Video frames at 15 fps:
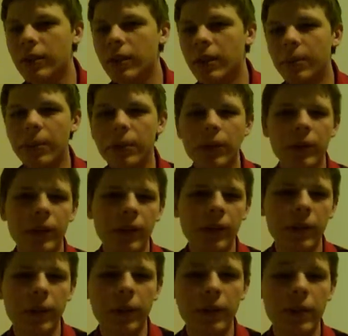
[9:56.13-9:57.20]
They put you in a
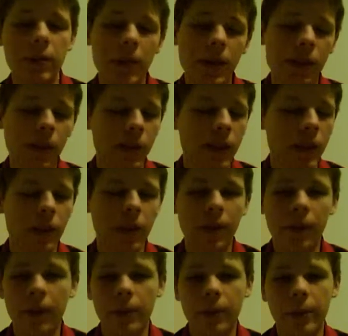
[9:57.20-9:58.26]
good place, especially with that
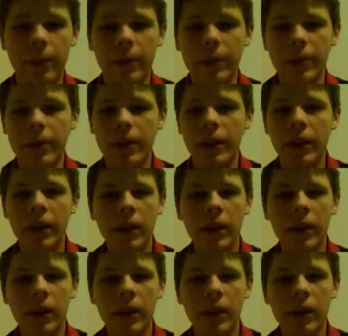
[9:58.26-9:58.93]
Guardian of the Universe.